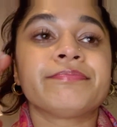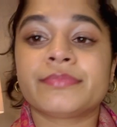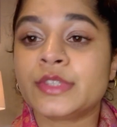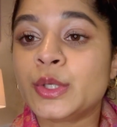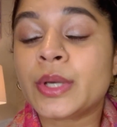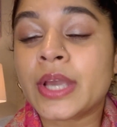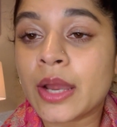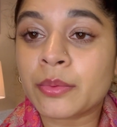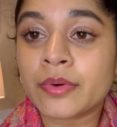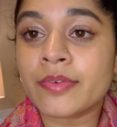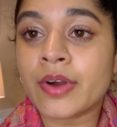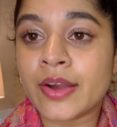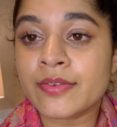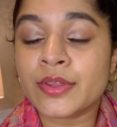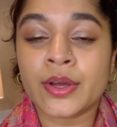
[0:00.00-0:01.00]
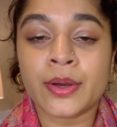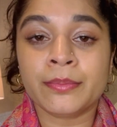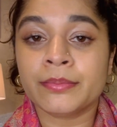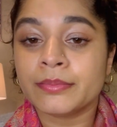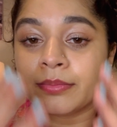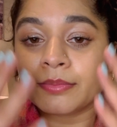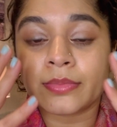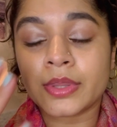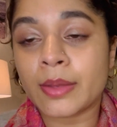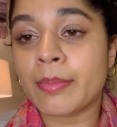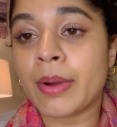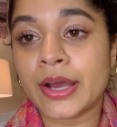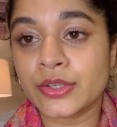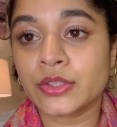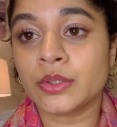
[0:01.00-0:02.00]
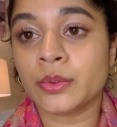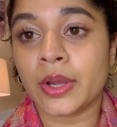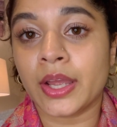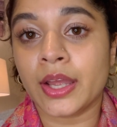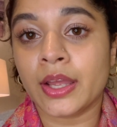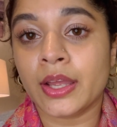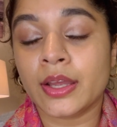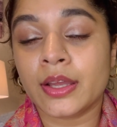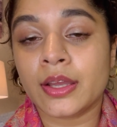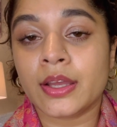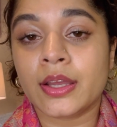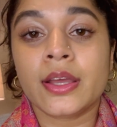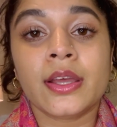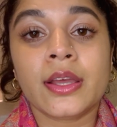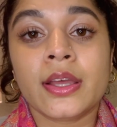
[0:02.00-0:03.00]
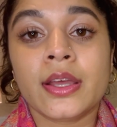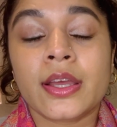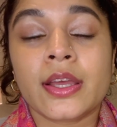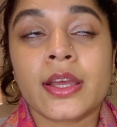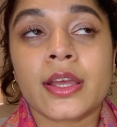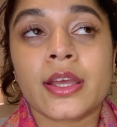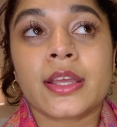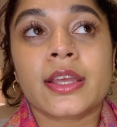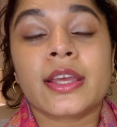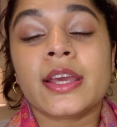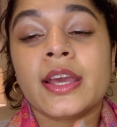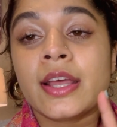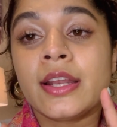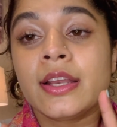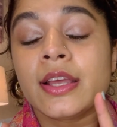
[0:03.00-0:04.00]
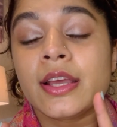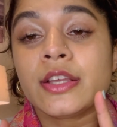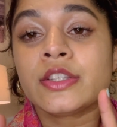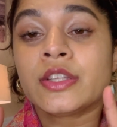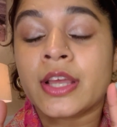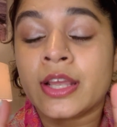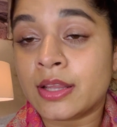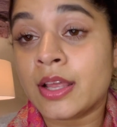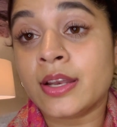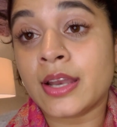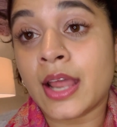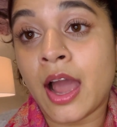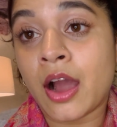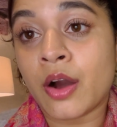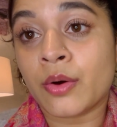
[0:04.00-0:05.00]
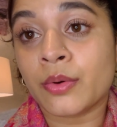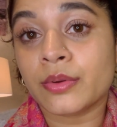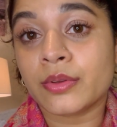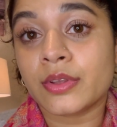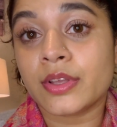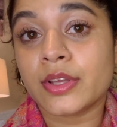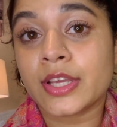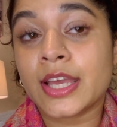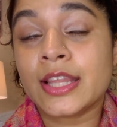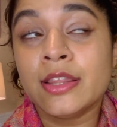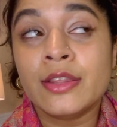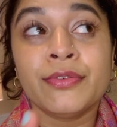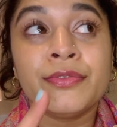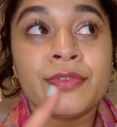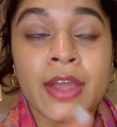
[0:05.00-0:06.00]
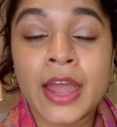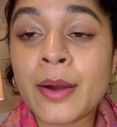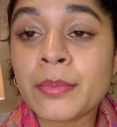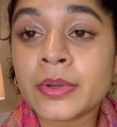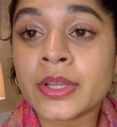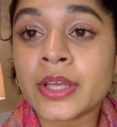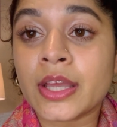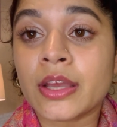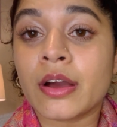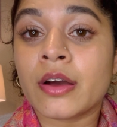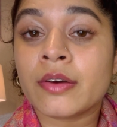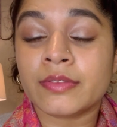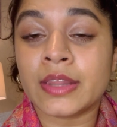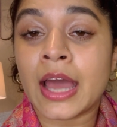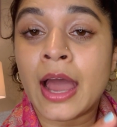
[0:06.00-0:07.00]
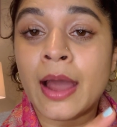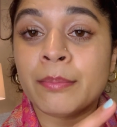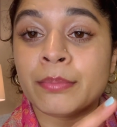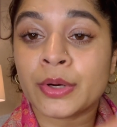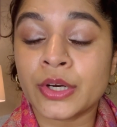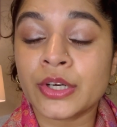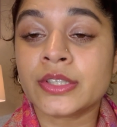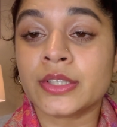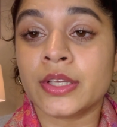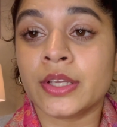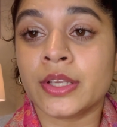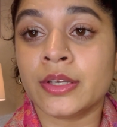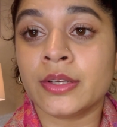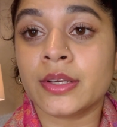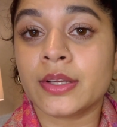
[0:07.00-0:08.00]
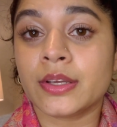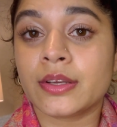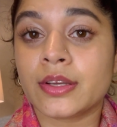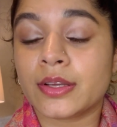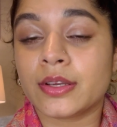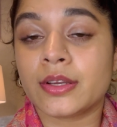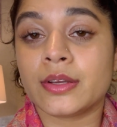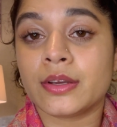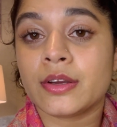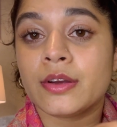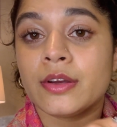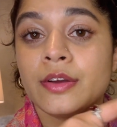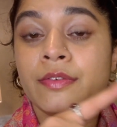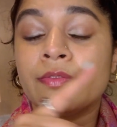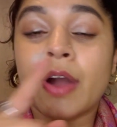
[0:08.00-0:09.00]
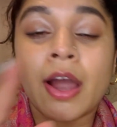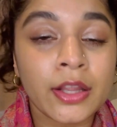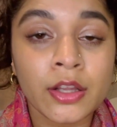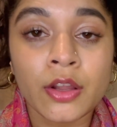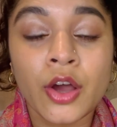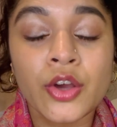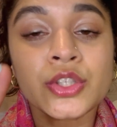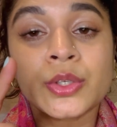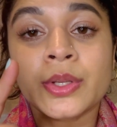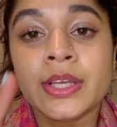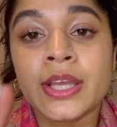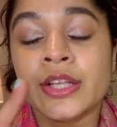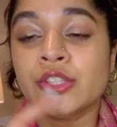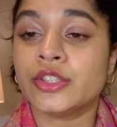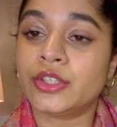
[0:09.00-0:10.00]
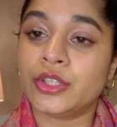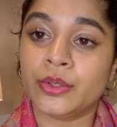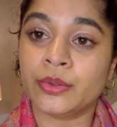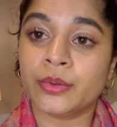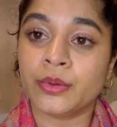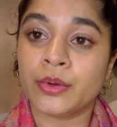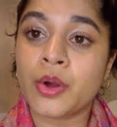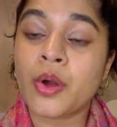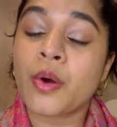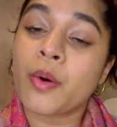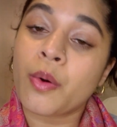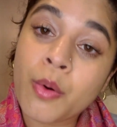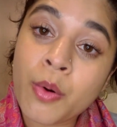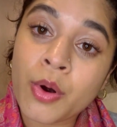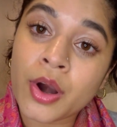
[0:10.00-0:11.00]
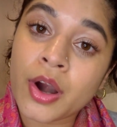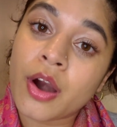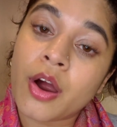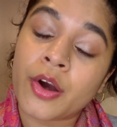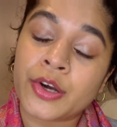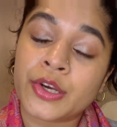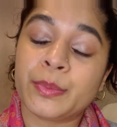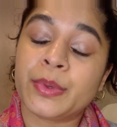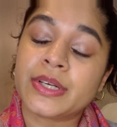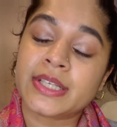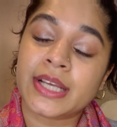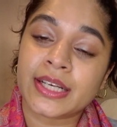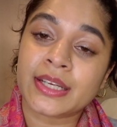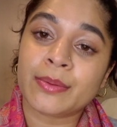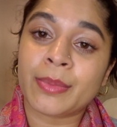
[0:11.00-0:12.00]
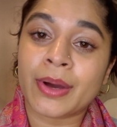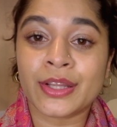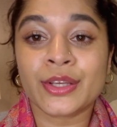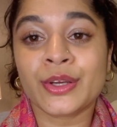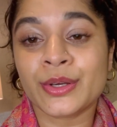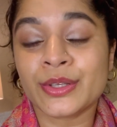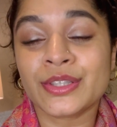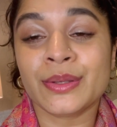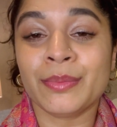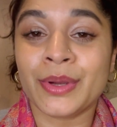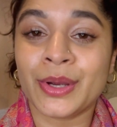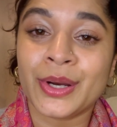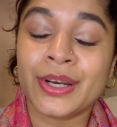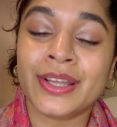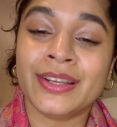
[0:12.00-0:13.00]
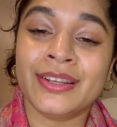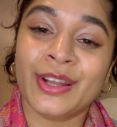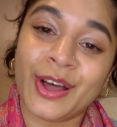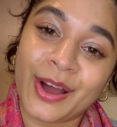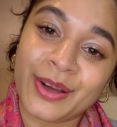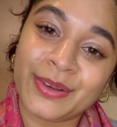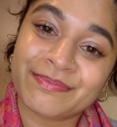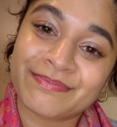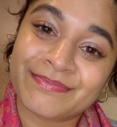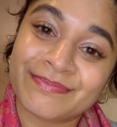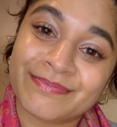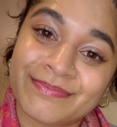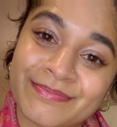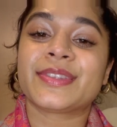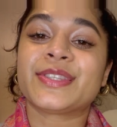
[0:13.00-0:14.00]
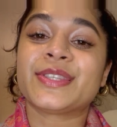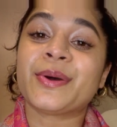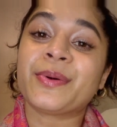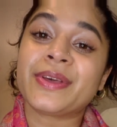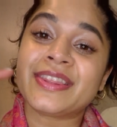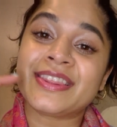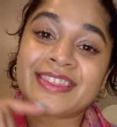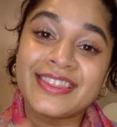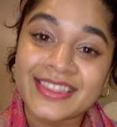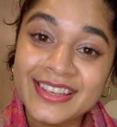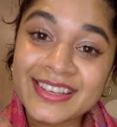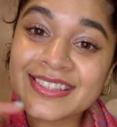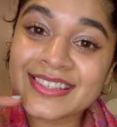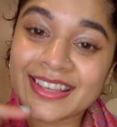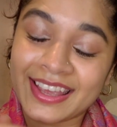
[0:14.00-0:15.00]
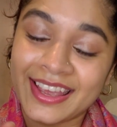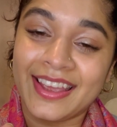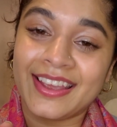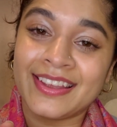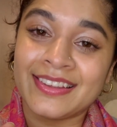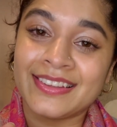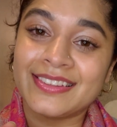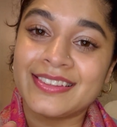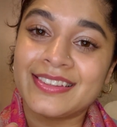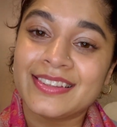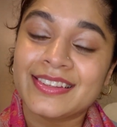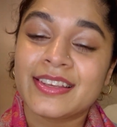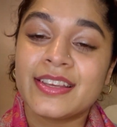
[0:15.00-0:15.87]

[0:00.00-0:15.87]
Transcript: you can't revive them. They passed away. Can the family of that person file a lawsuit against you? Or are you protected by the Good Samaritan law? So in this case,